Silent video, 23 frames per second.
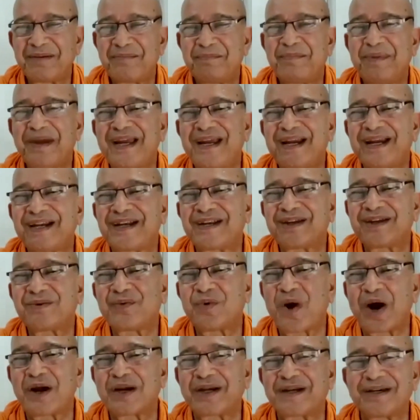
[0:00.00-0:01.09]
be it
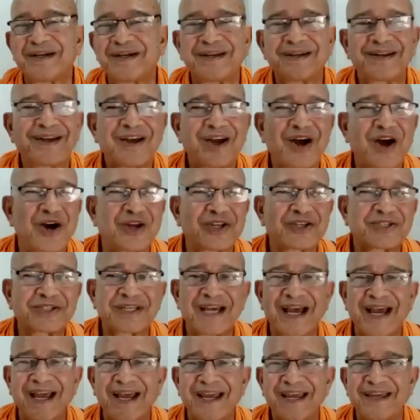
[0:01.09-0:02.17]
water or
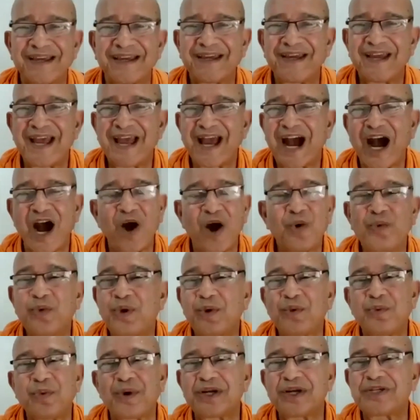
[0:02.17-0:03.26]
sky, how
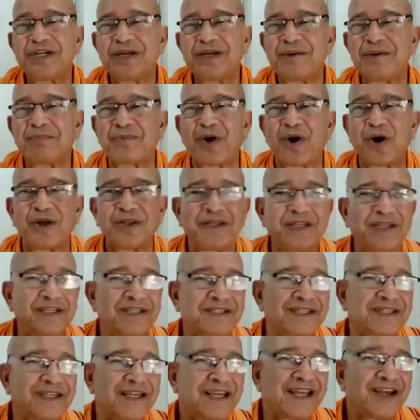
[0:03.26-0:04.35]
we worship all
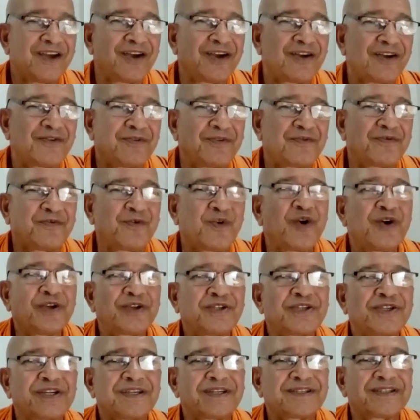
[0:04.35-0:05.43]
these
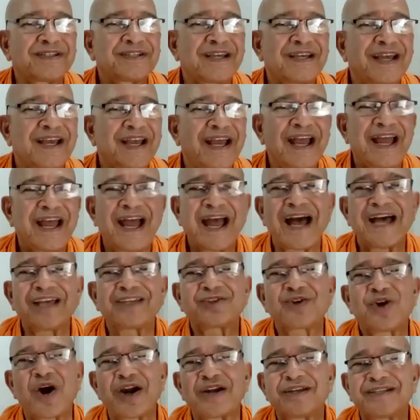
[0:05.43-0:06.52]
forces as
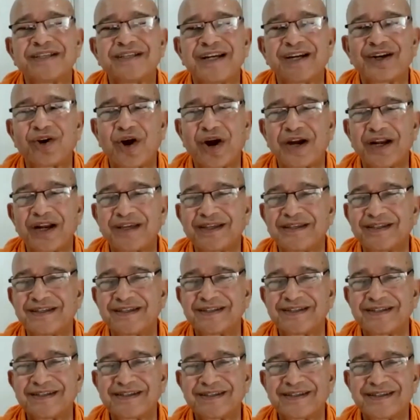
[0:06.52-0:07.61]
gods and
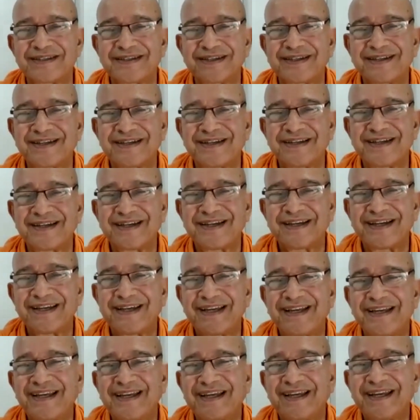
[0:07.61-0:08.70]
goddesses.
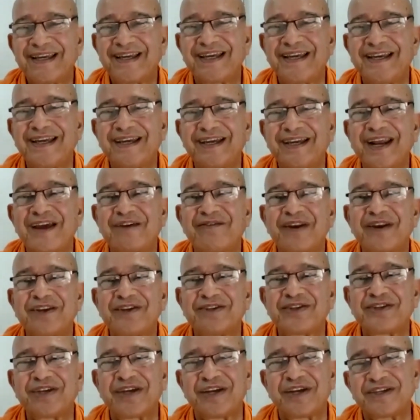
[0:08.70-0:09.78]
He
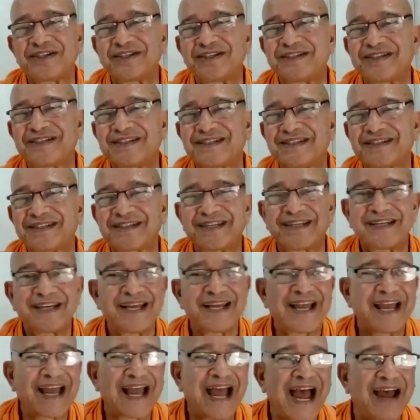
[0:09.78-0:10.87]
reverentially, yes,
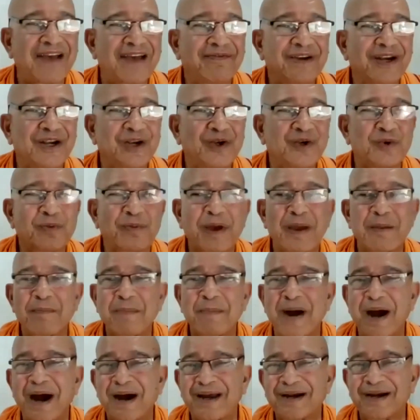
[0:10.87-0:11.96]
I will do my
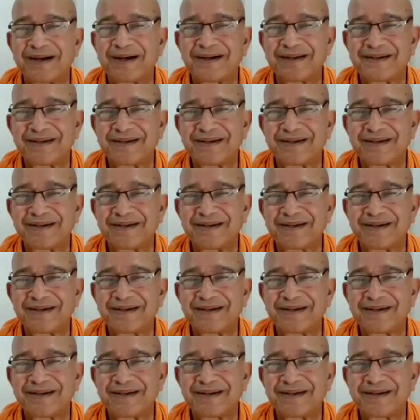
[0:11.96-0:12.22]
part.